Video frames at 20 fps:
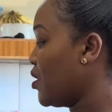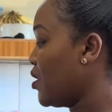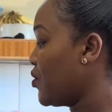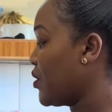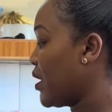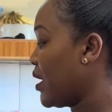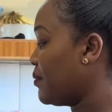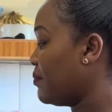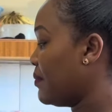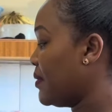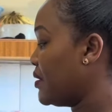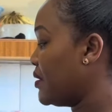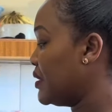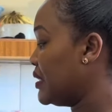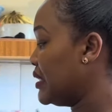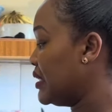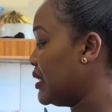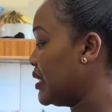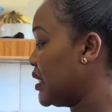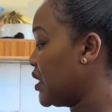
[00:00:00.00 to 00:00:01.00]

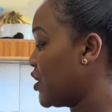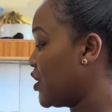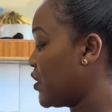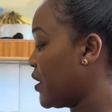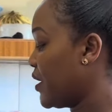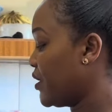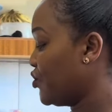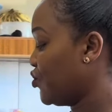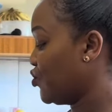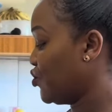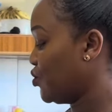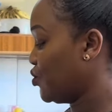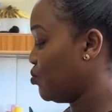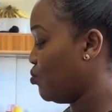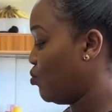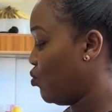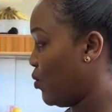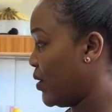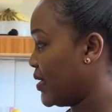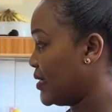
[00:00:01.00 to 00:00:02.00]
cranberry crunch
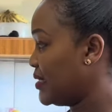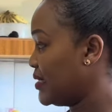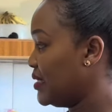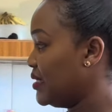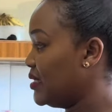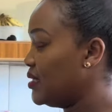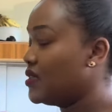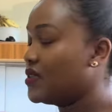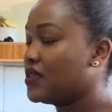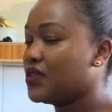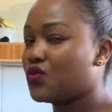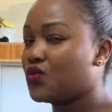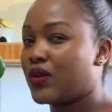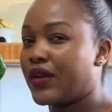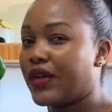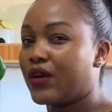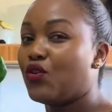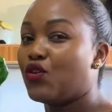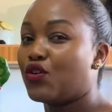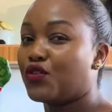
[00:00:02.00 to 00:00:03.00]
muesli. This one I
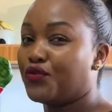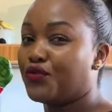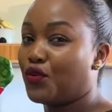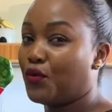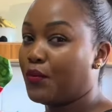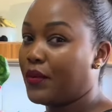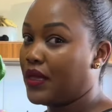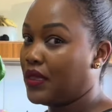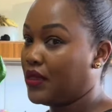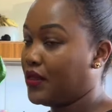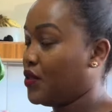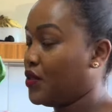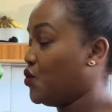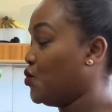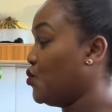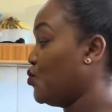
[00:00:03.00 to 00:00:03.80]
got from Happy.